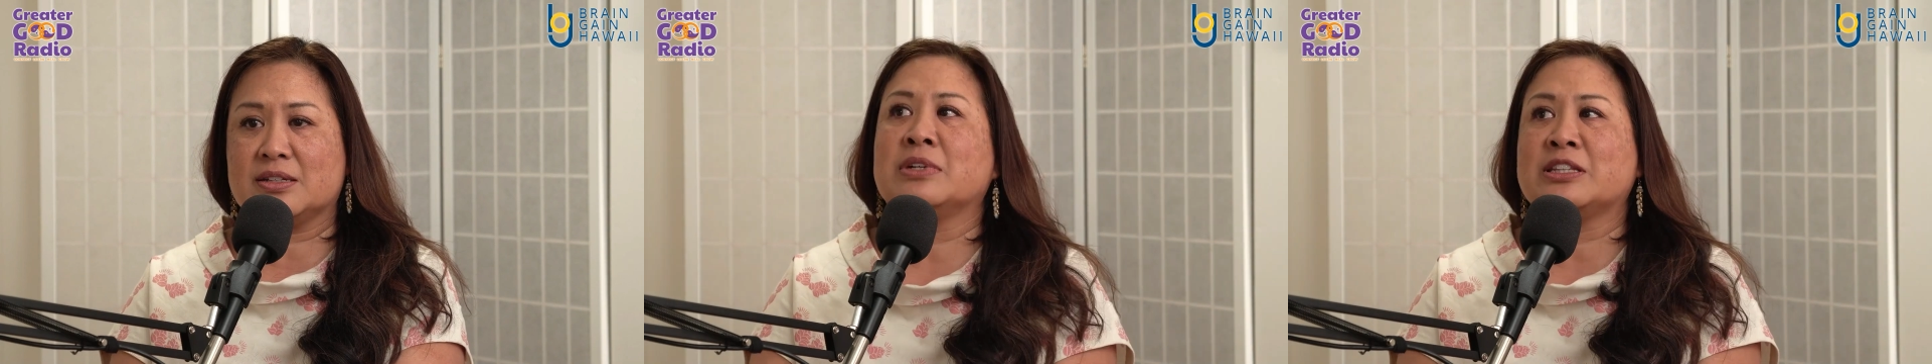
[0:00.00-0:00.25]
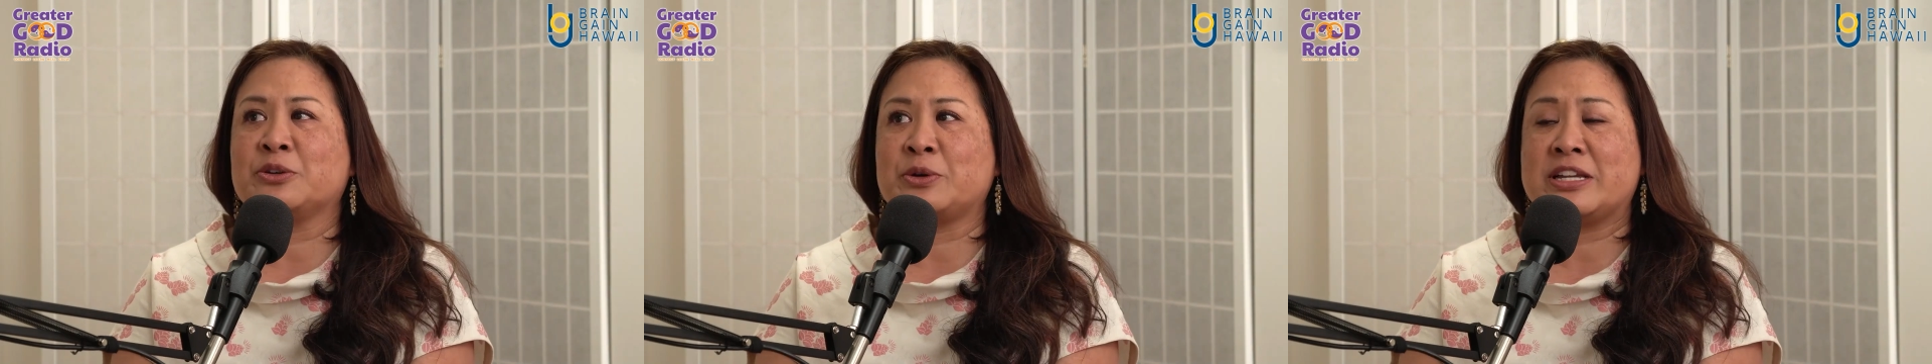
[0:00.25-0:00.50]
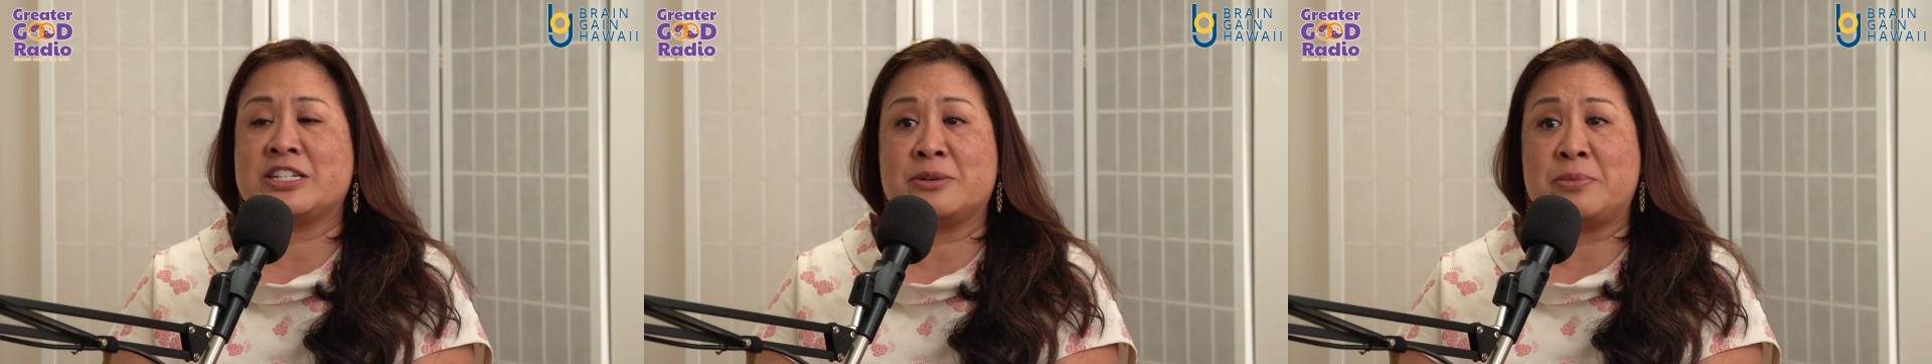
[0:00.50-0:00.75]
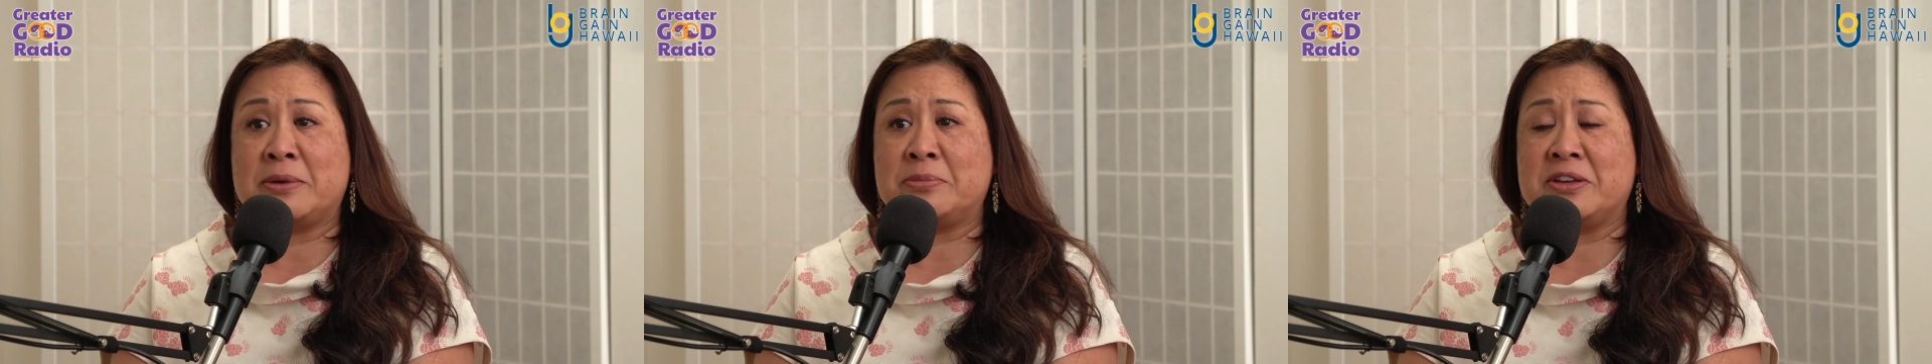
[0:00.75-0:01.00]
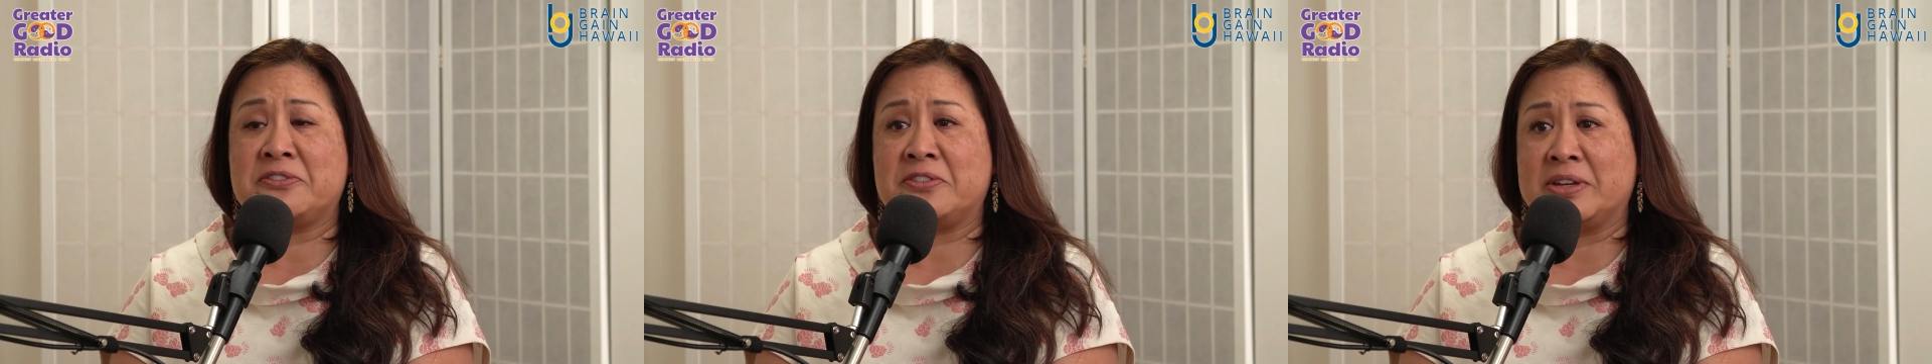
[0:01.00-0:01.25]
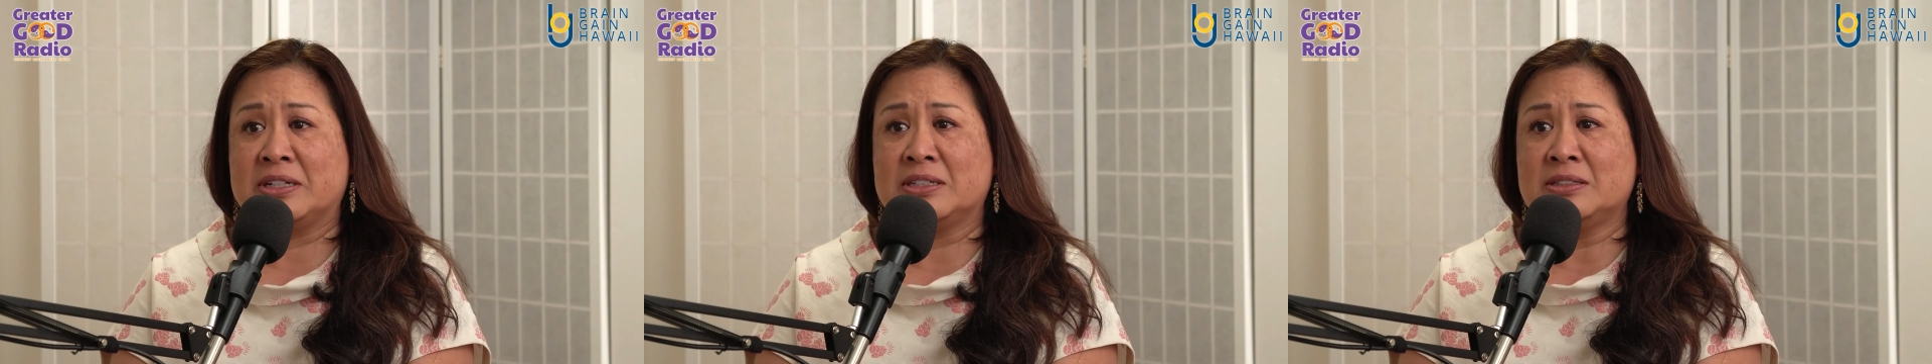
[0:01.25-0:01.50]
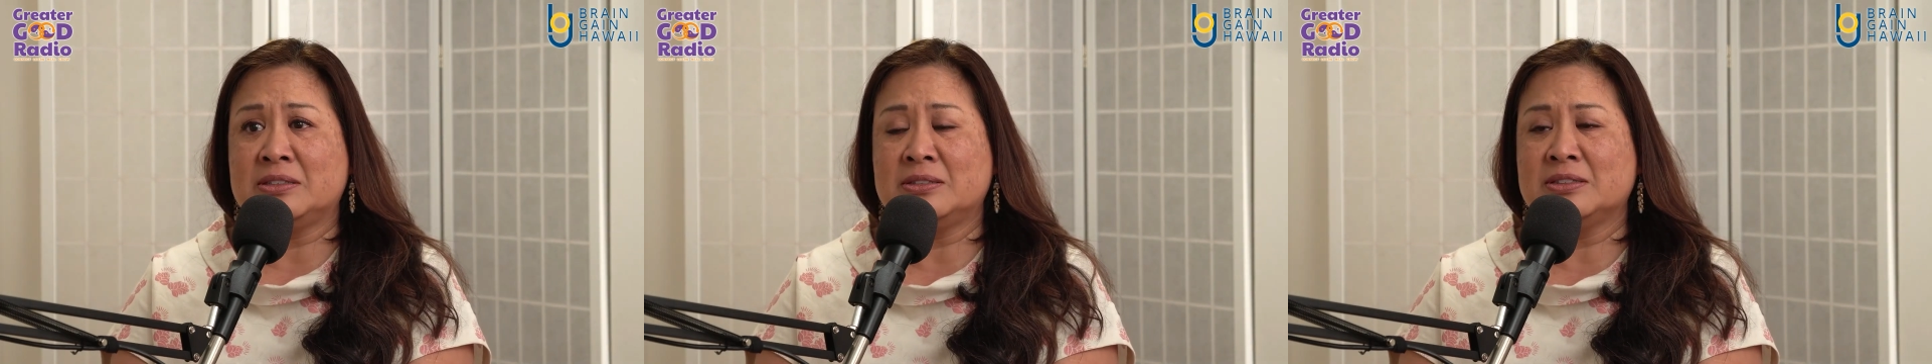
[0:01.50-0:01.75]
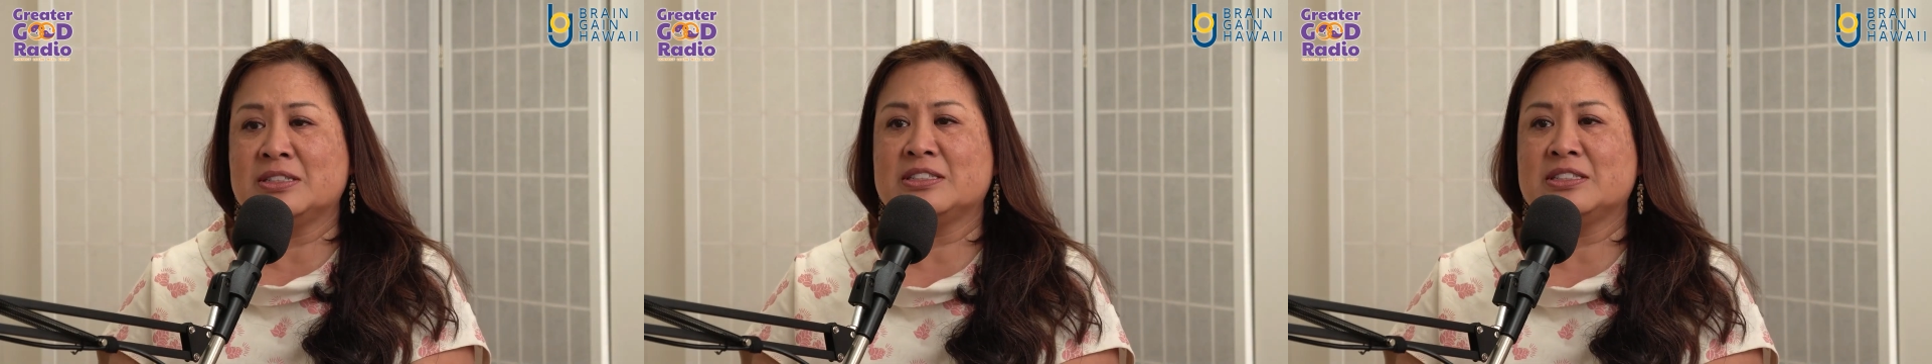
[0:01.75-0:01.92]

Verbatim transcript: But the way she made me feel